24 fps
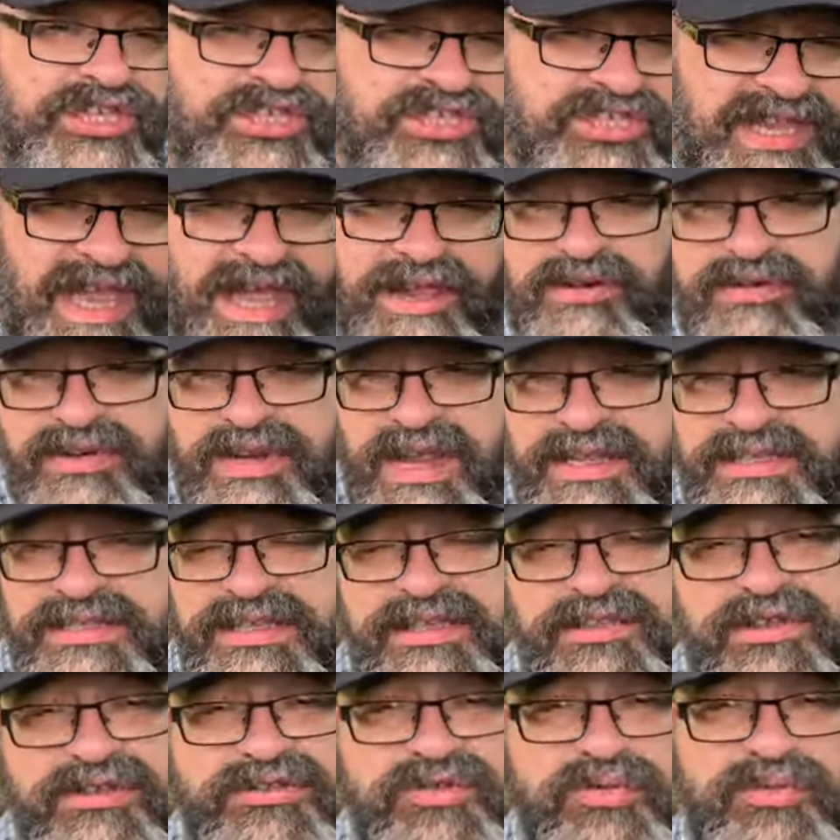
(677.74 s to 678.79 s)
standard
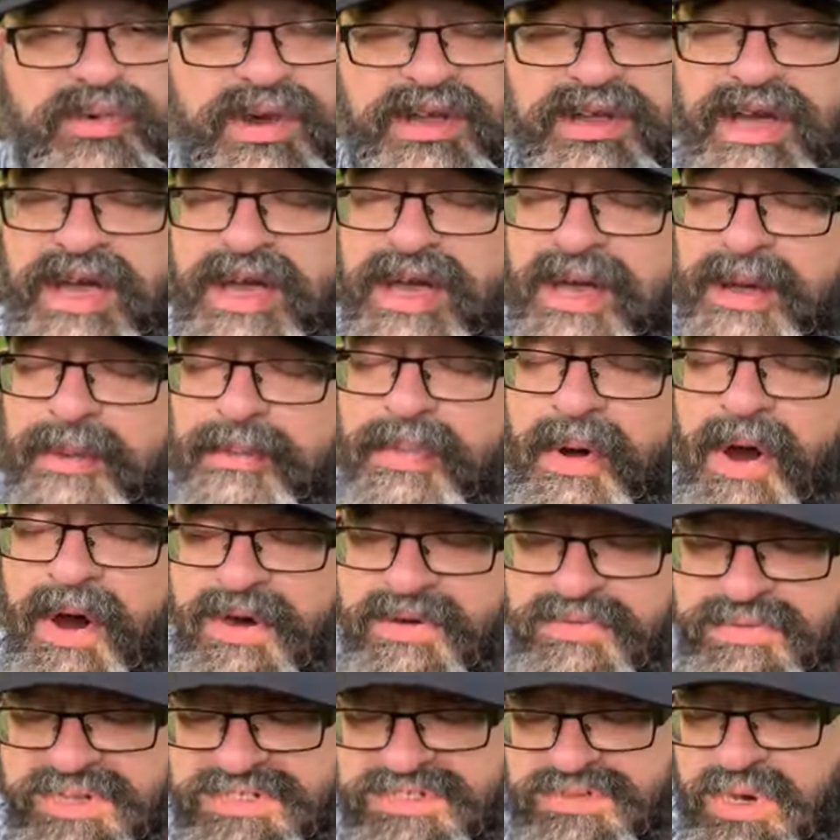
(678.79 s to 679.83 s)
dancing. There's a bar
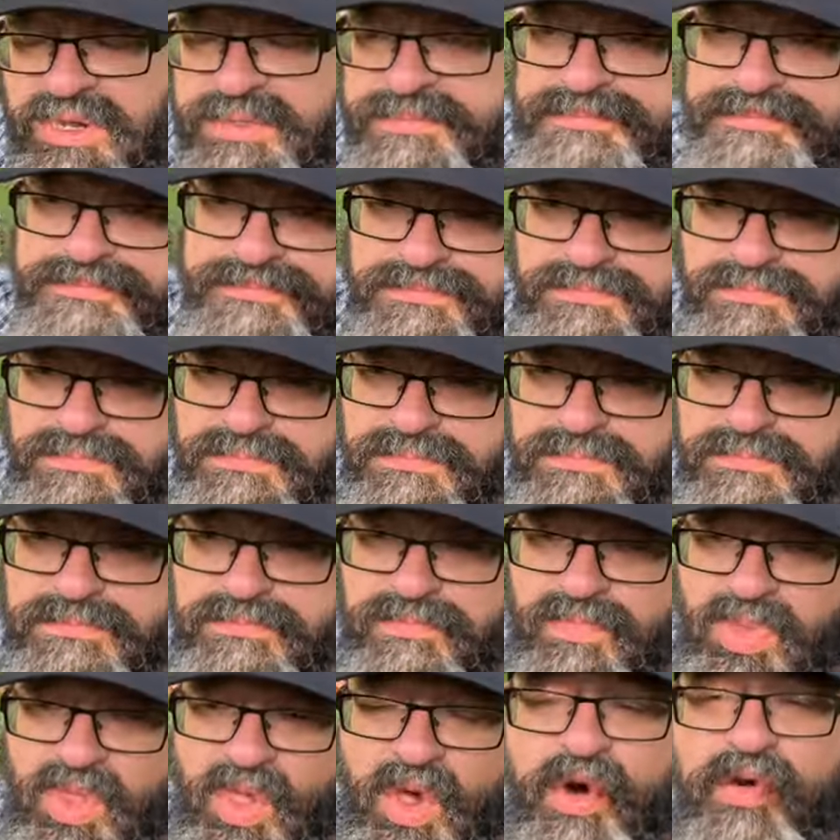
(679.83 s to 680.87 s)
and restaurant
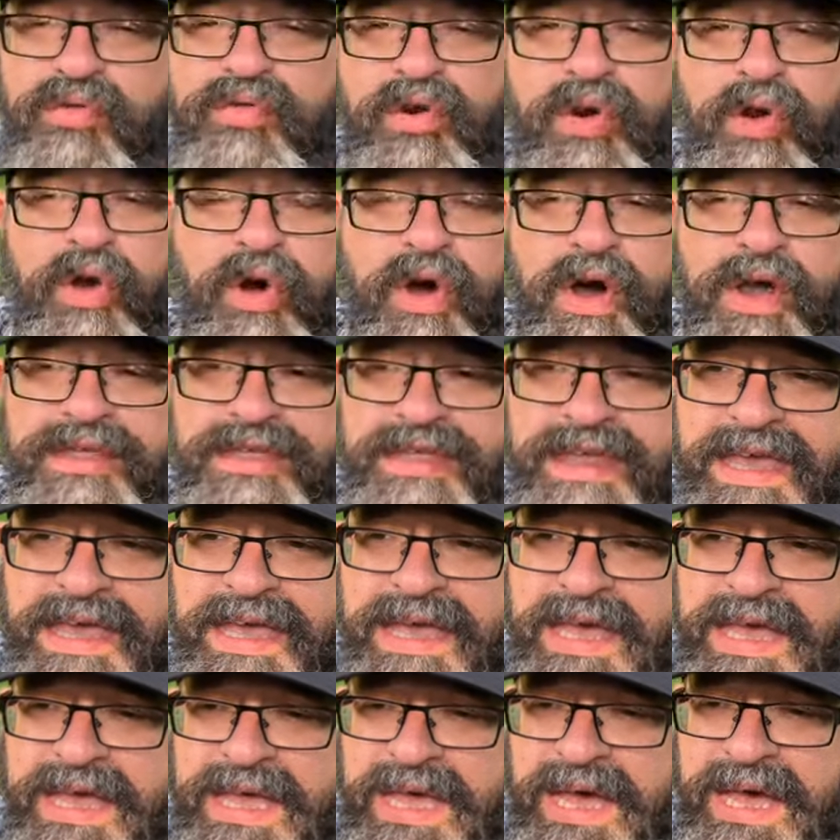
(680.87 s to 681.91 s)
over on
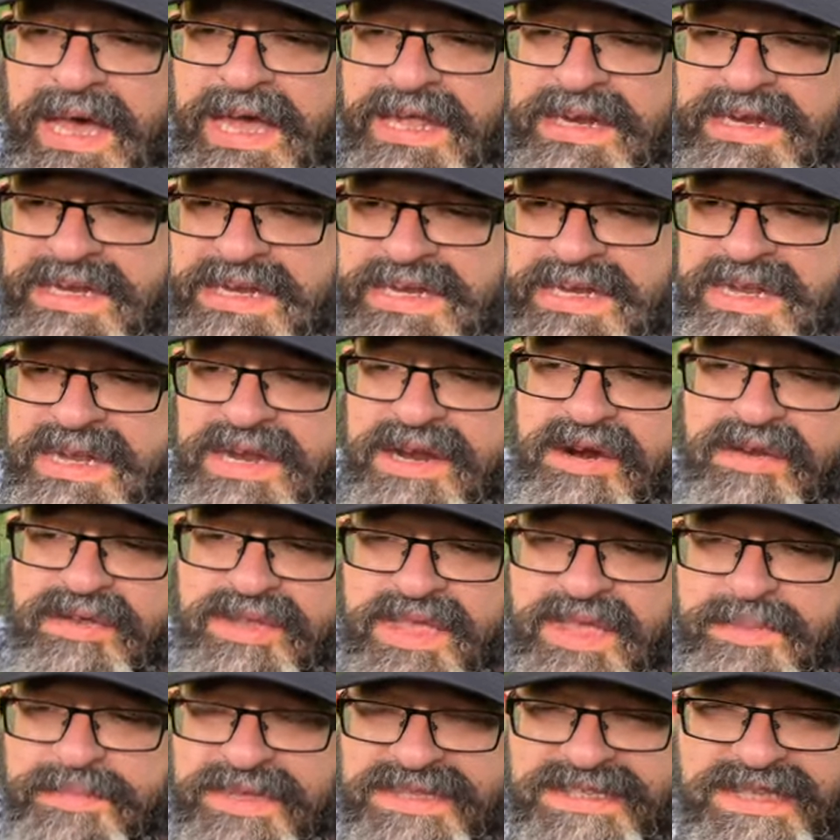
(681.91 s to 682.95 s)
the near
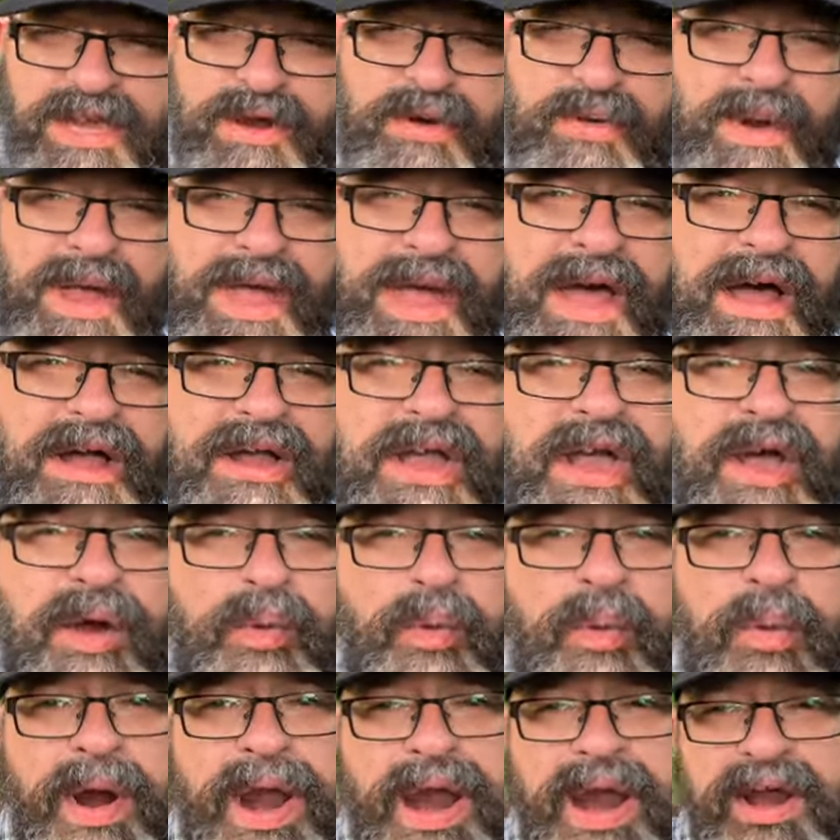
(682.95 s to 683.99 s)
the Paseo Real,
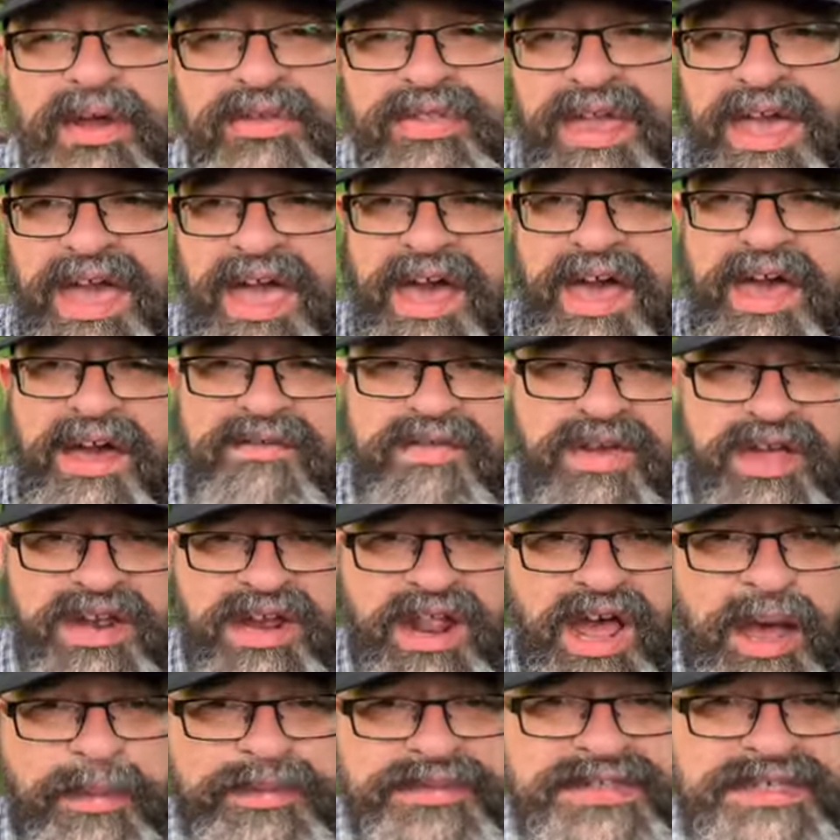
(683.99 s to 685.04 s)
where they have an
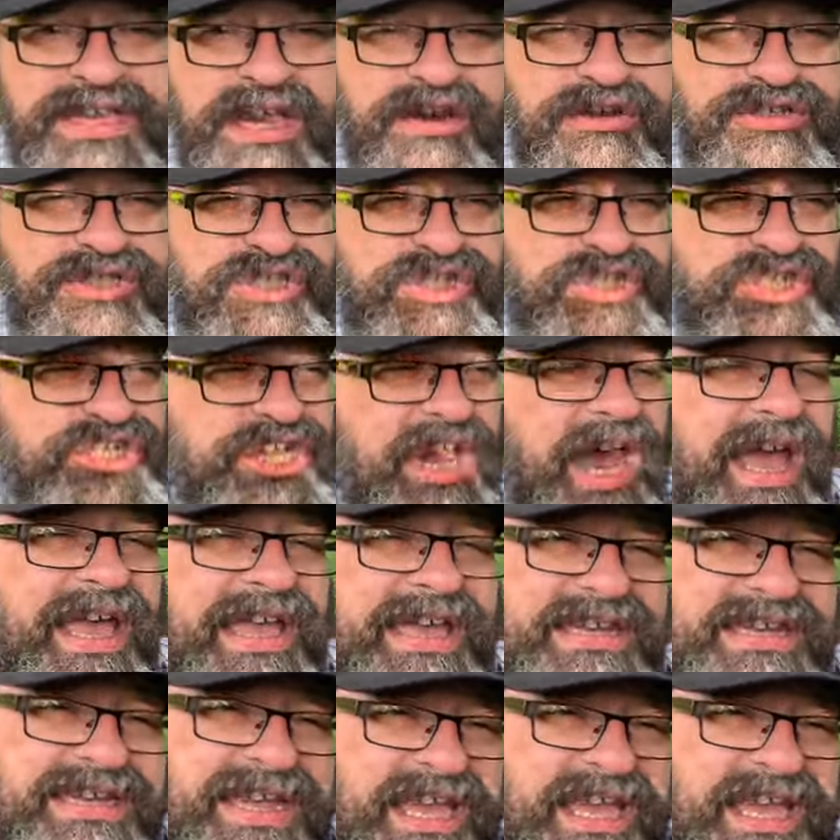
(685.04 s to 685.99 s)
upstairs giant